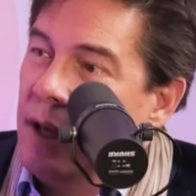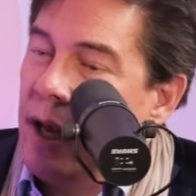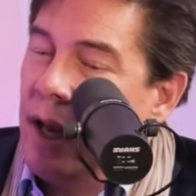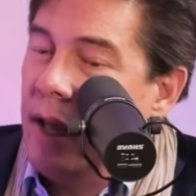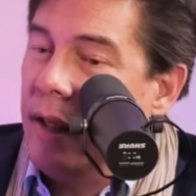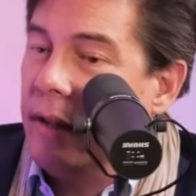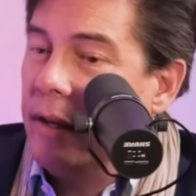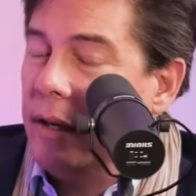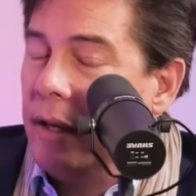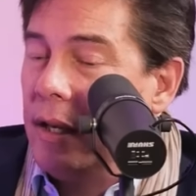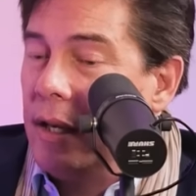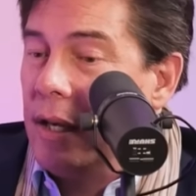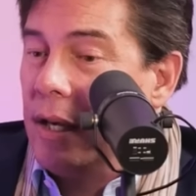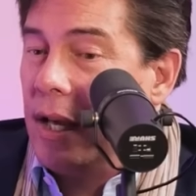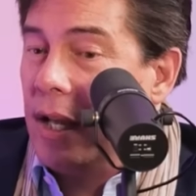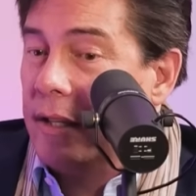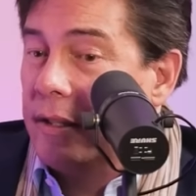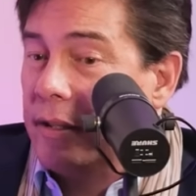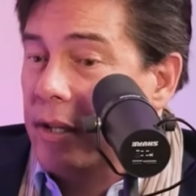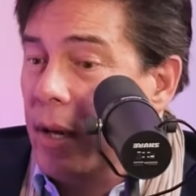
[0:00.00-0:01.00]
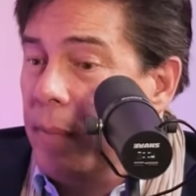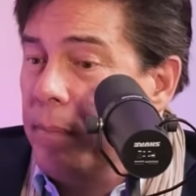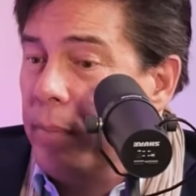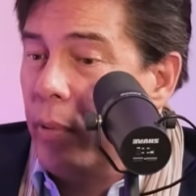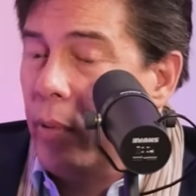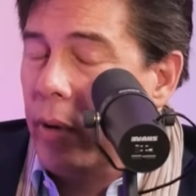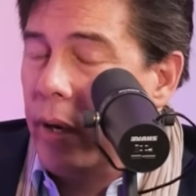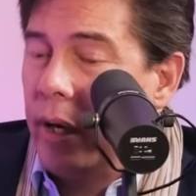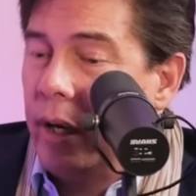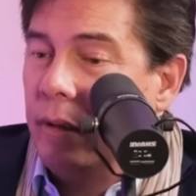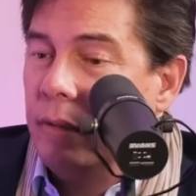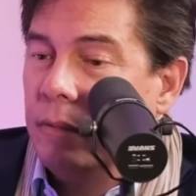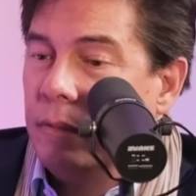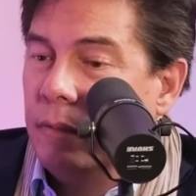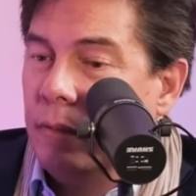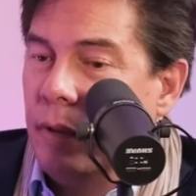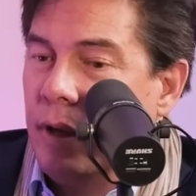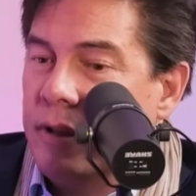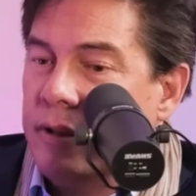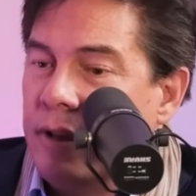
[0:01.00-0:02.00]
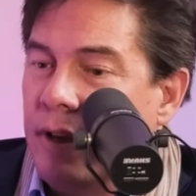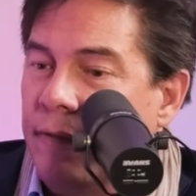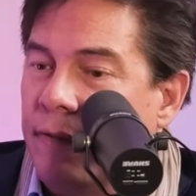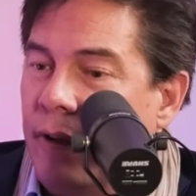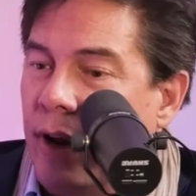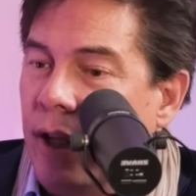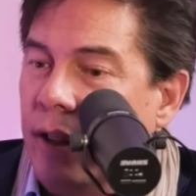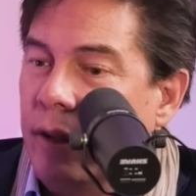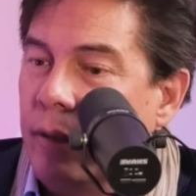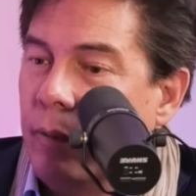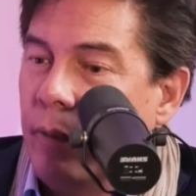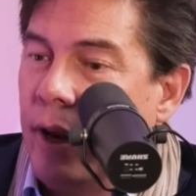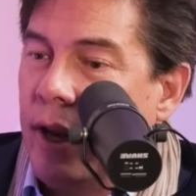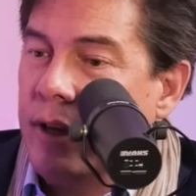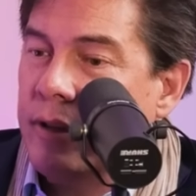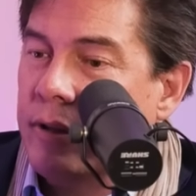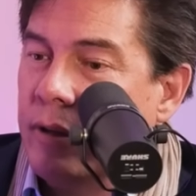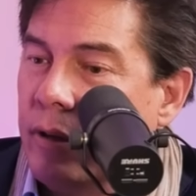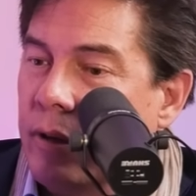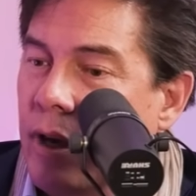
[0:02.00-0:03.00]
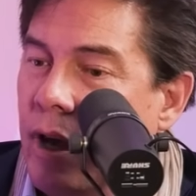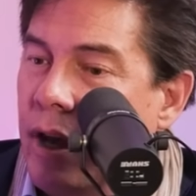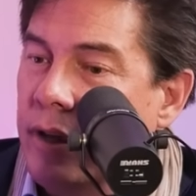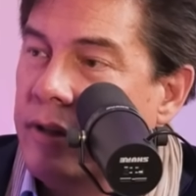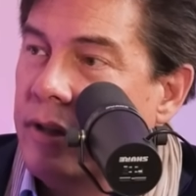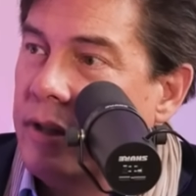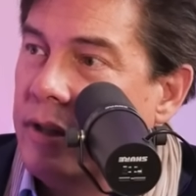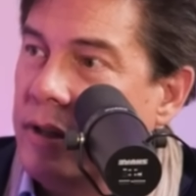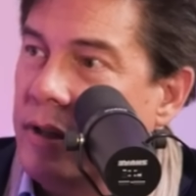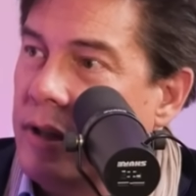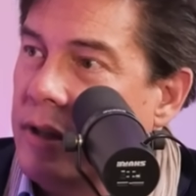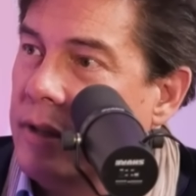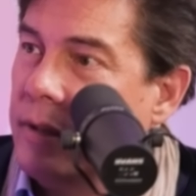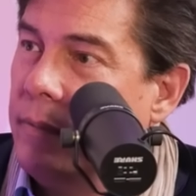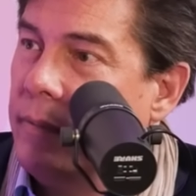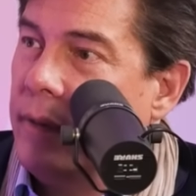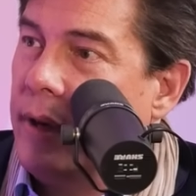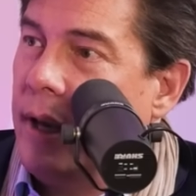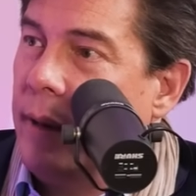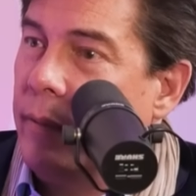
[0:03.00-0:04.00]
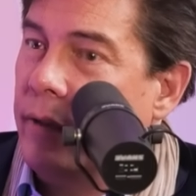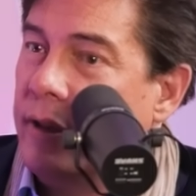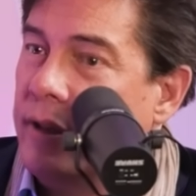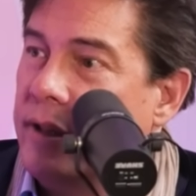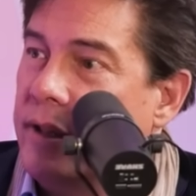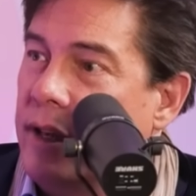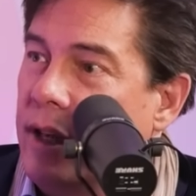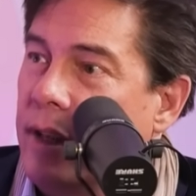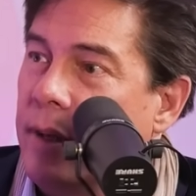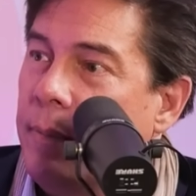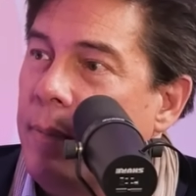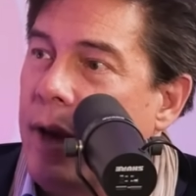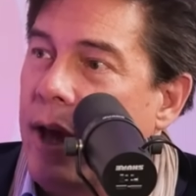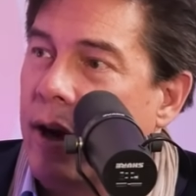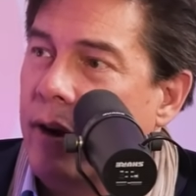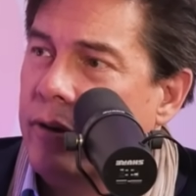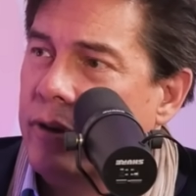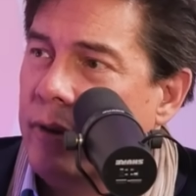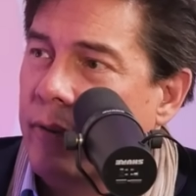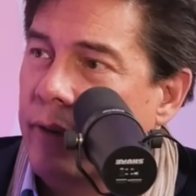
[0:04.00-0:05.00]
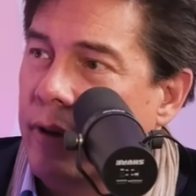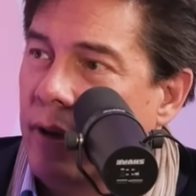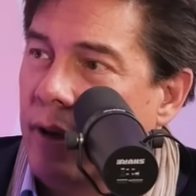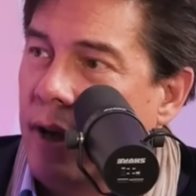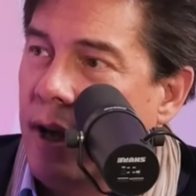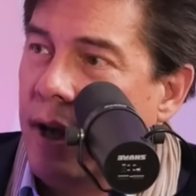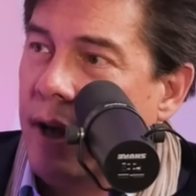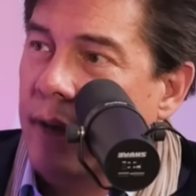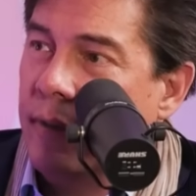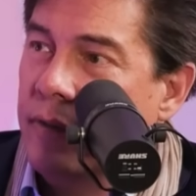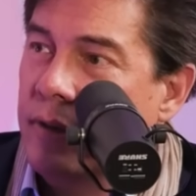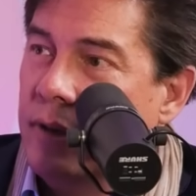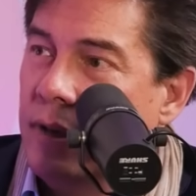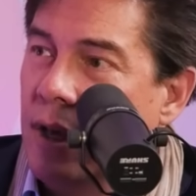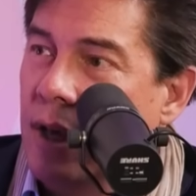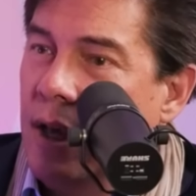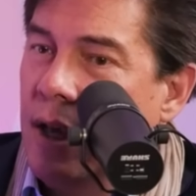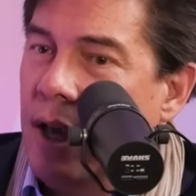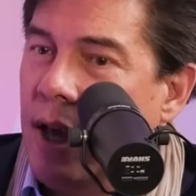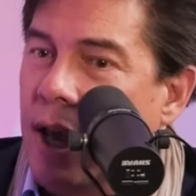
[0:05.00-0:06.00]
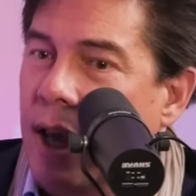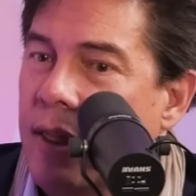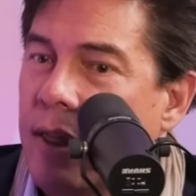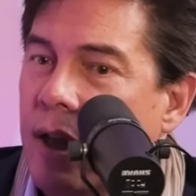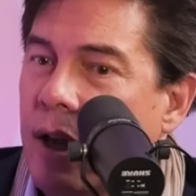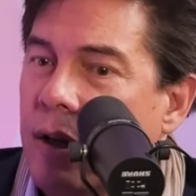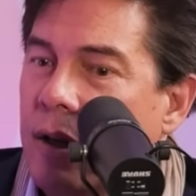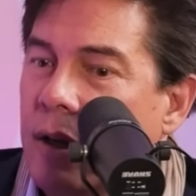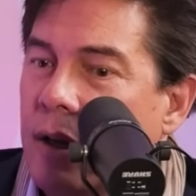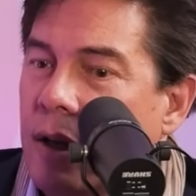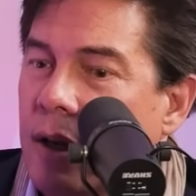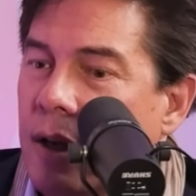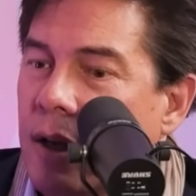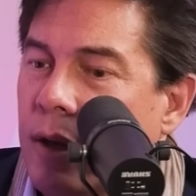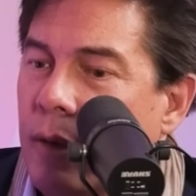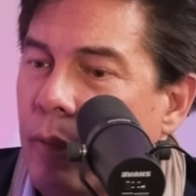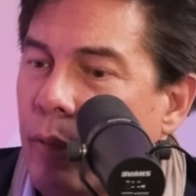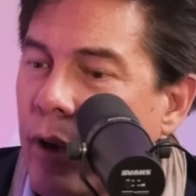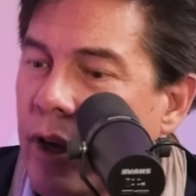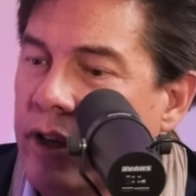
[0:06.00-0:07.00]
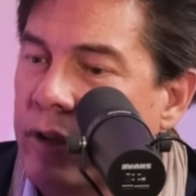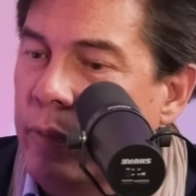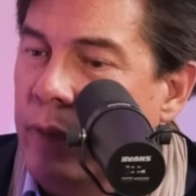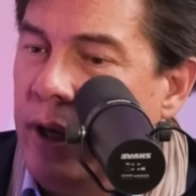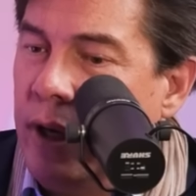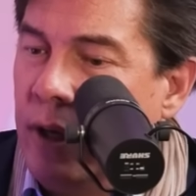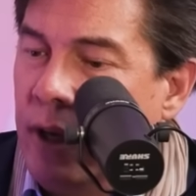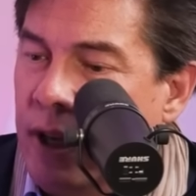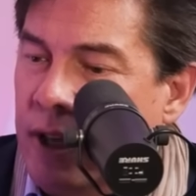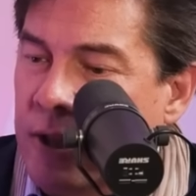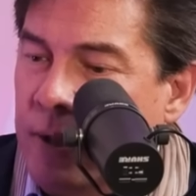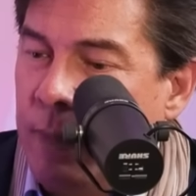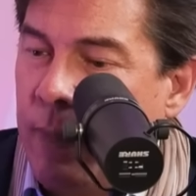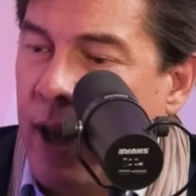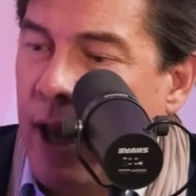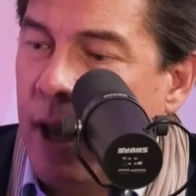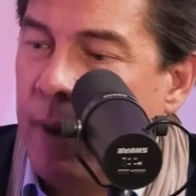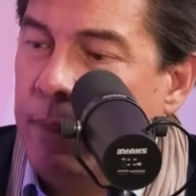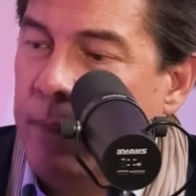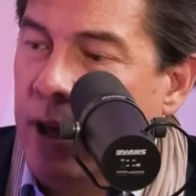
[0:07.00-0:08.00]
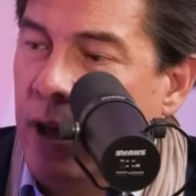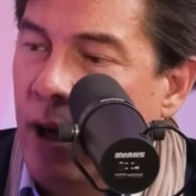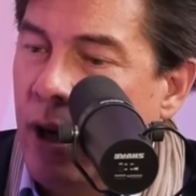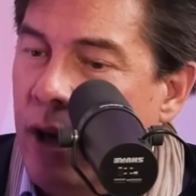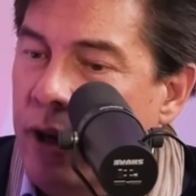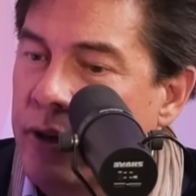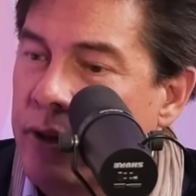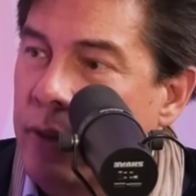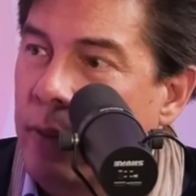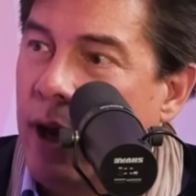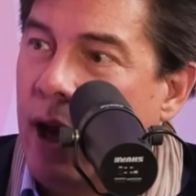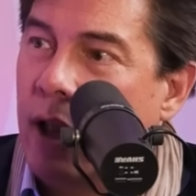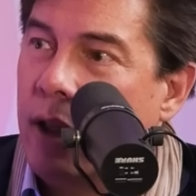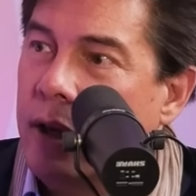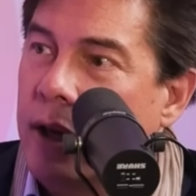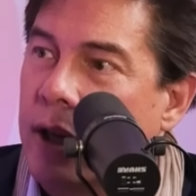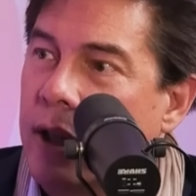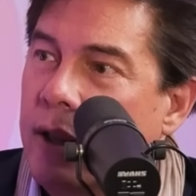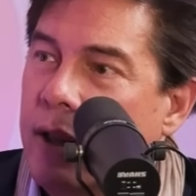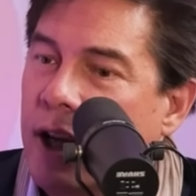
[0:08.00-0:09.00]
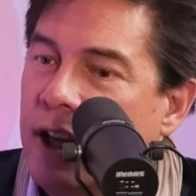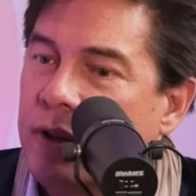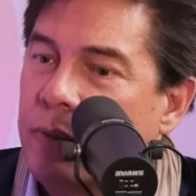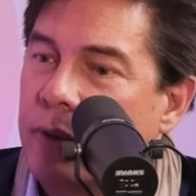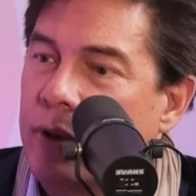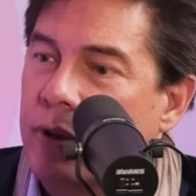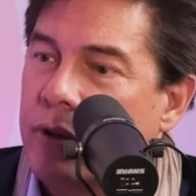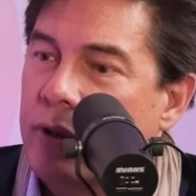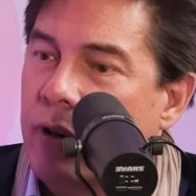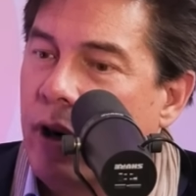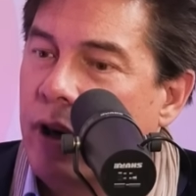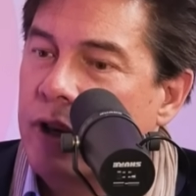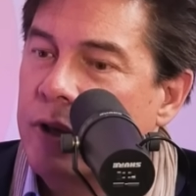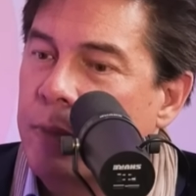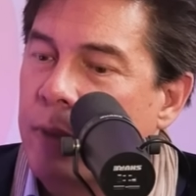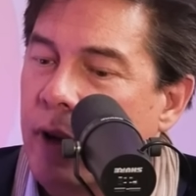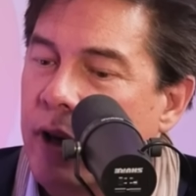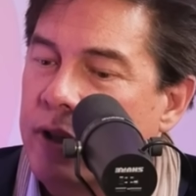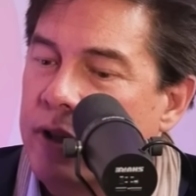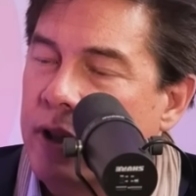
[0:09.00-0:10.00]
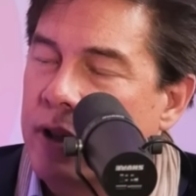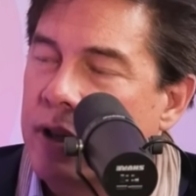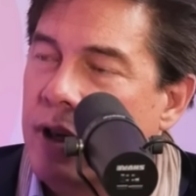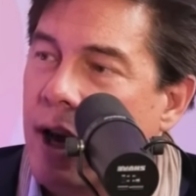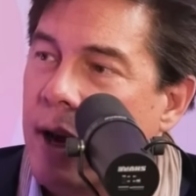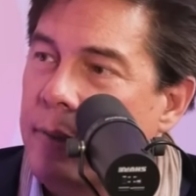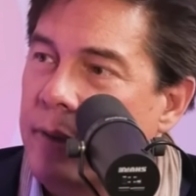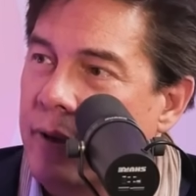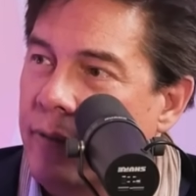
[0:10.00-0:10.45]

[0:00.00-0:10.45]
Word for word: And at some point, once they finally raise their consciousness and be able to see the patterns of their lives, and then once we expand beyond duality, that's when you start experiencing time